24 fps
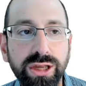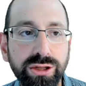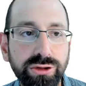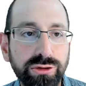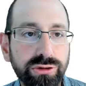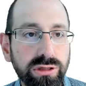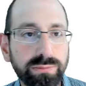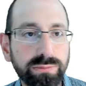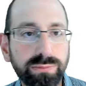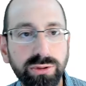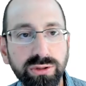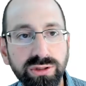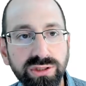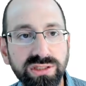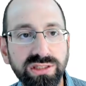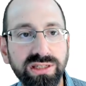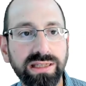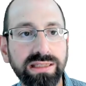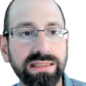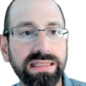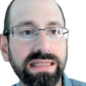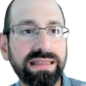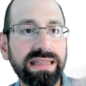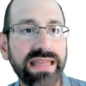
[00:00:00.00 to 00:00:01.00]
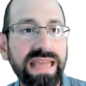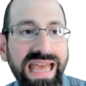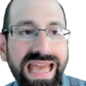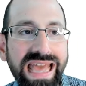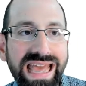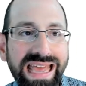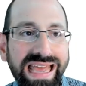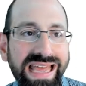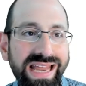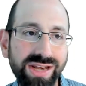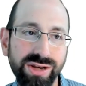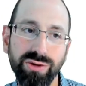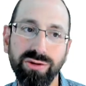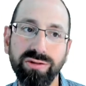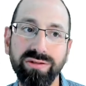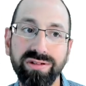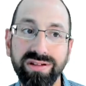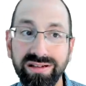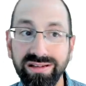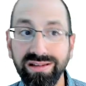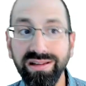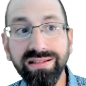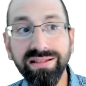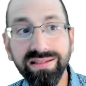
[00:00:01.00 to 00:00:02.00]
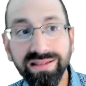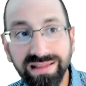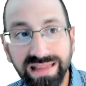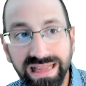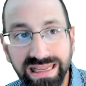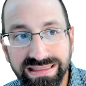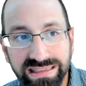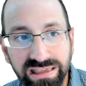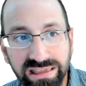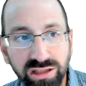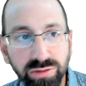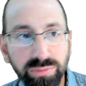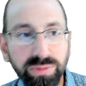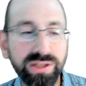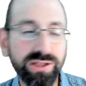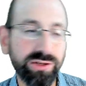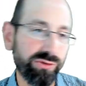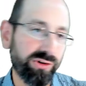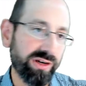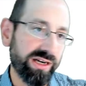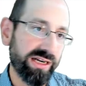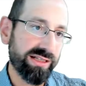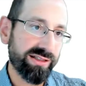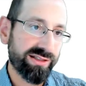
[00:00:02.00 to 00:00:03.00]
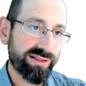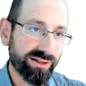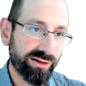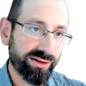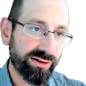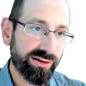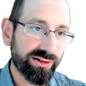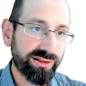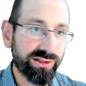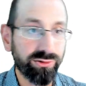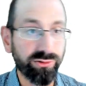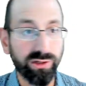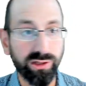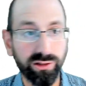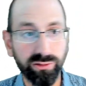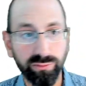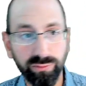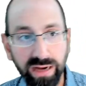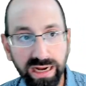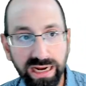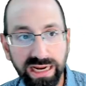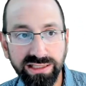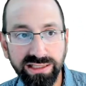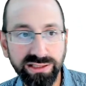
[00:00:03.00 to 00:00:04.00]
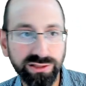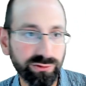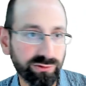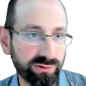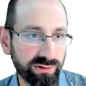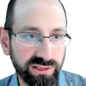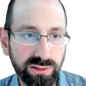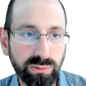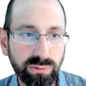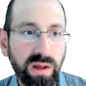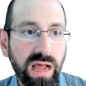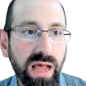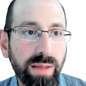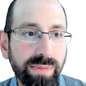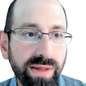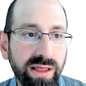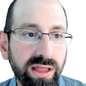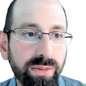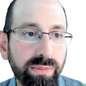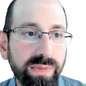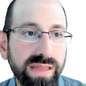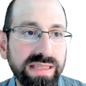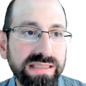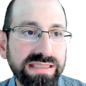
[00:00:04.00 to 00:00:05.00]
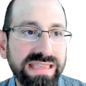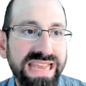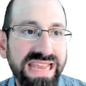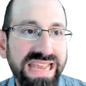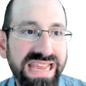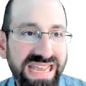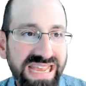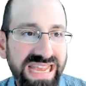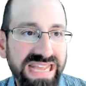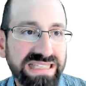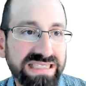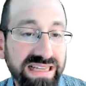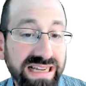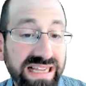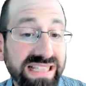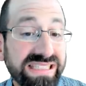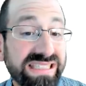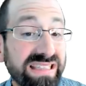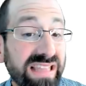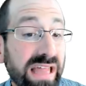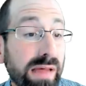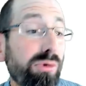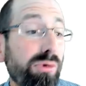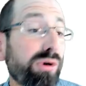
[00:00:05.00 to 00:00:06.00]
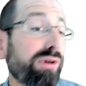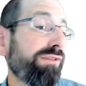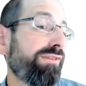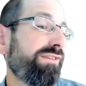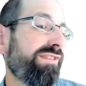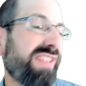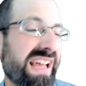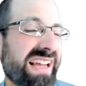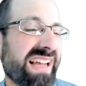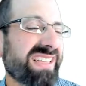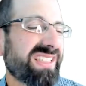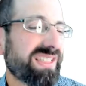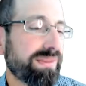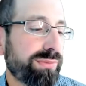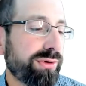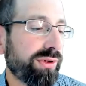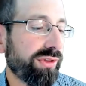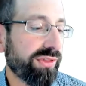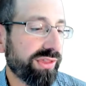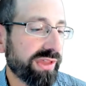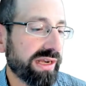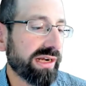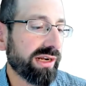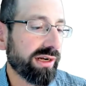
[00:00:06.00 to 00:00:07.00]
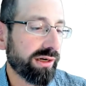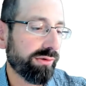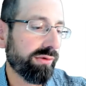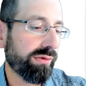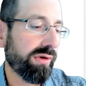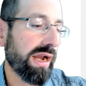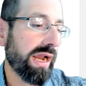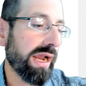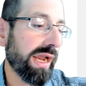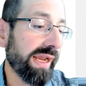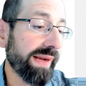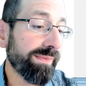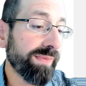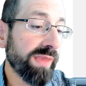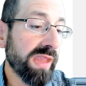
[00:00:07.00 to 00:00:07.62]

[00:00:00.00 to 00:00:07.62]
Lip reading: You can push things at the end, you can delete the last element, you can insert, you can erase, you can swap elements. It's a lot more flexible than an array,